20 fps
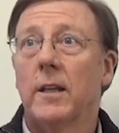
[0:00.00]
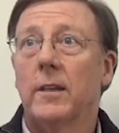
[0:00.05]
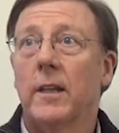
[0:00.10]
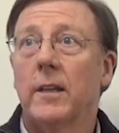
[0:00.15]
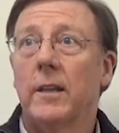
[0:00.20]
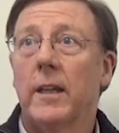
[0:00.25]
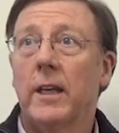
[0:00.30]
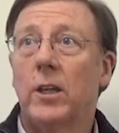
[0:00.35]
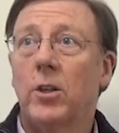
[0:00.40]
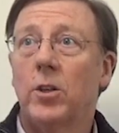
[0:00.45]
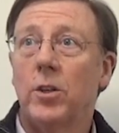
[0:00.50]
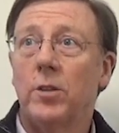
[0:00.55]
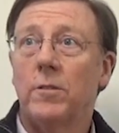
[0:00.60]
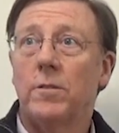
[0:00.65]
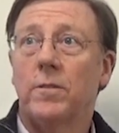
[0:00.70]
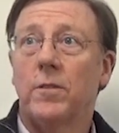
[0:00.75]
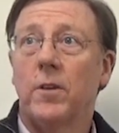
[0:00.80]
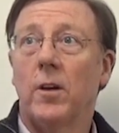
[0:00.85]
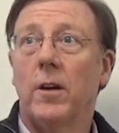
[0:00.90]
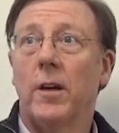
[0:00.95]
then they could
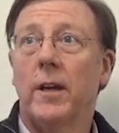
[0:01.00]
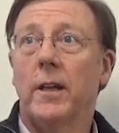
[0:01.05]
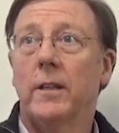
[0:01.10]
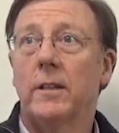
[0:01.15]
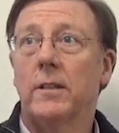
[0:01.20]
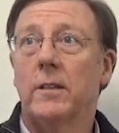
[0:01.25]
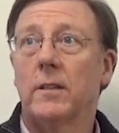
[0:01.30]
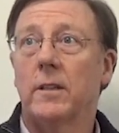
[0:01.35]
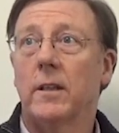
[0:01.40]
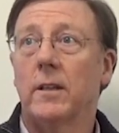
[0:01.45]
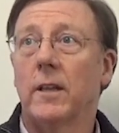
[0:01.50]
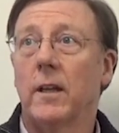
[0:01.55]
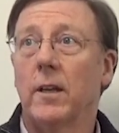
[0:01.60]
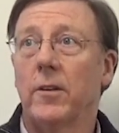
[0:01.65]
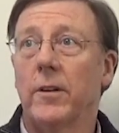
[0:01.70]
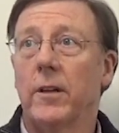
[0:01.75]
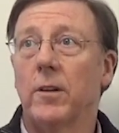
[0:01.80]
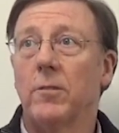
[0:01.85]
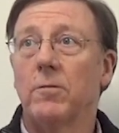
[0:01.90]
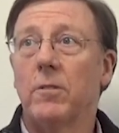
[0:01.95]
find that they
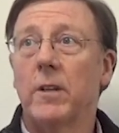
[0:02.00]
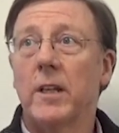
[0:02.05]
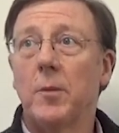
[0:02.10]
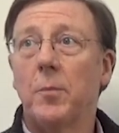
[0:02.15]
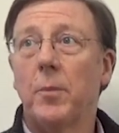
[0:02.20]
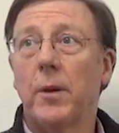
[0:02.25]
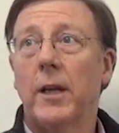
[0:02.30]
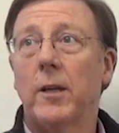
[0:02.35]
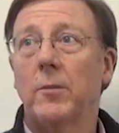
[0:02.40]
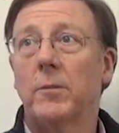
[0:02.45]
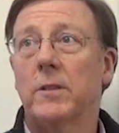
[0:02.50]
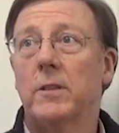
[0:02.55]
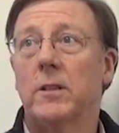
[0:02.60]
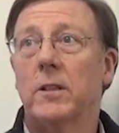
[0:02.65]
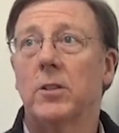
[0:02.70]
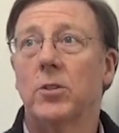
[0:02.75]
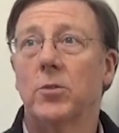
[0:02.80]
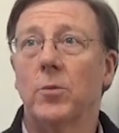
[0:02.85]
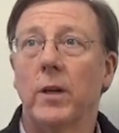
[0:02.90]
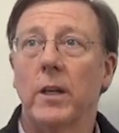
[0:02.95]
are in a repayment
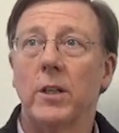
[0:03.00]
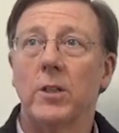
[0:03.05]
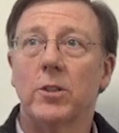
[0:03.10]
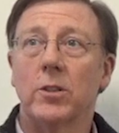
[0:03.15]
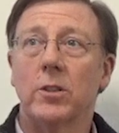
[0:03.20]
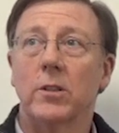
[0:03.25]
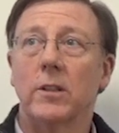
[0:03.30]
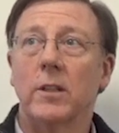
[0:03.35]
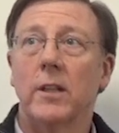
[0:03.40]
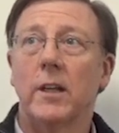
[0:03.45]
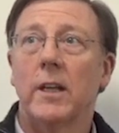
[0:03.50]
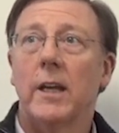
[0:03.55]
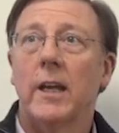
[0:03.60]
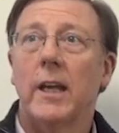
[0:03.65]
situation